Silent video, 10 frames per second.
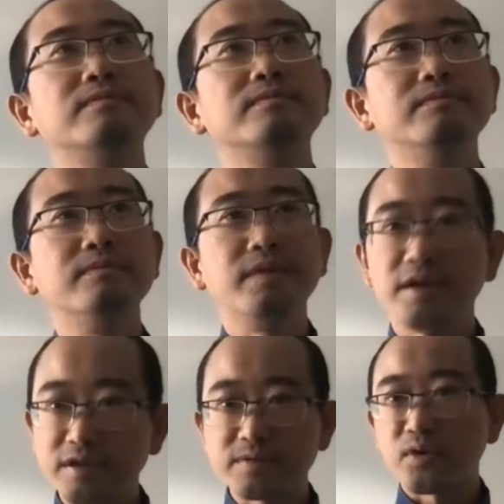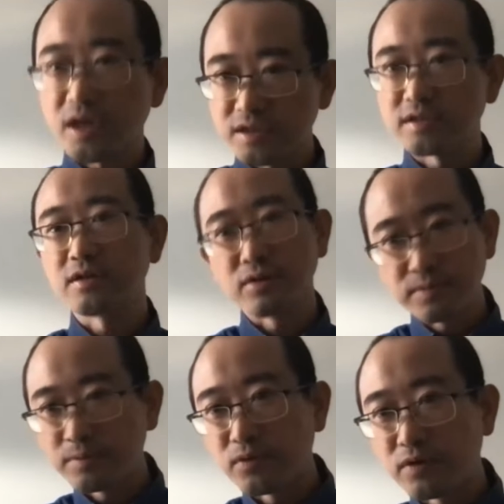make this process a
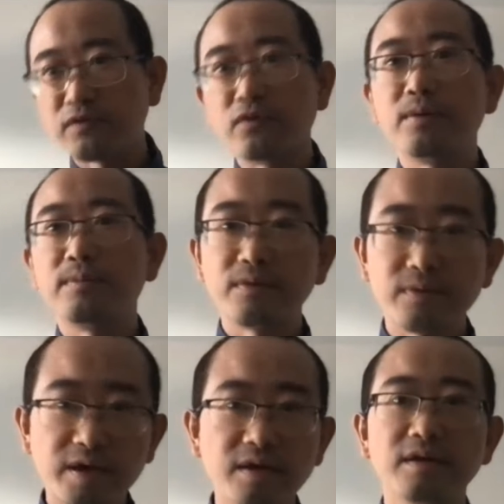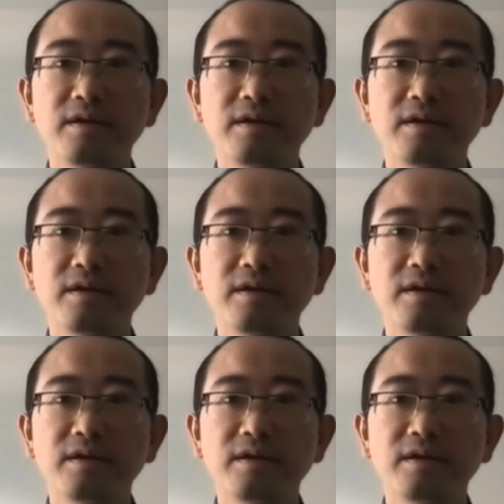little bit more formal, right?